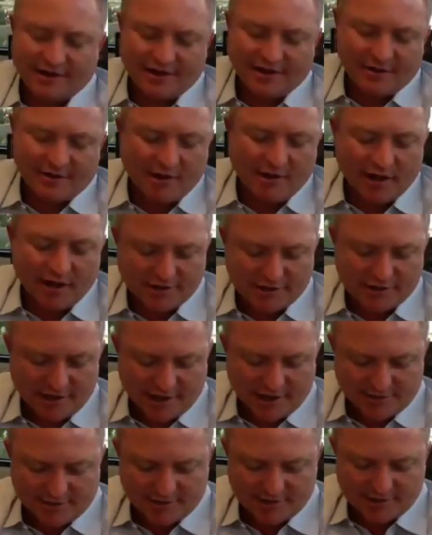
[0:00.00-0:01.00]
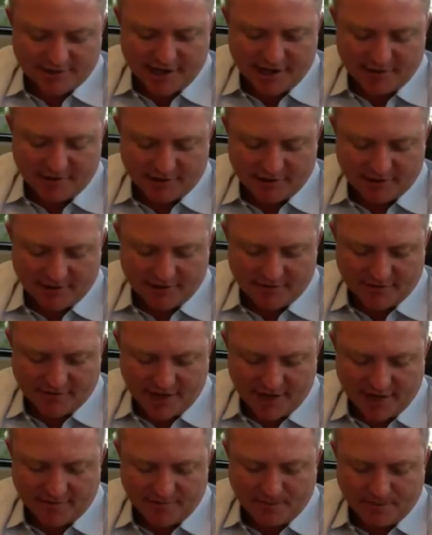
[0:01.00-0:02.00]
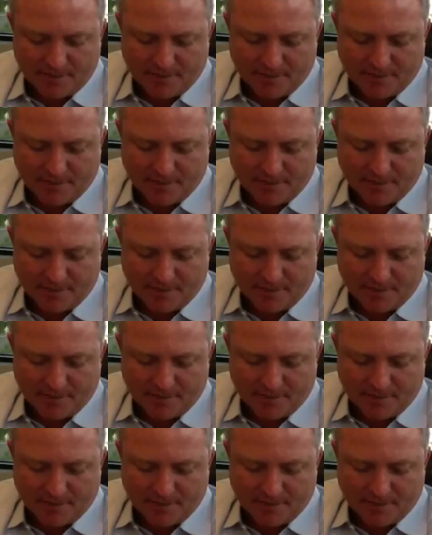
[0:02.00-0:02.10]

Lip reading: I apologize for stopping you on that.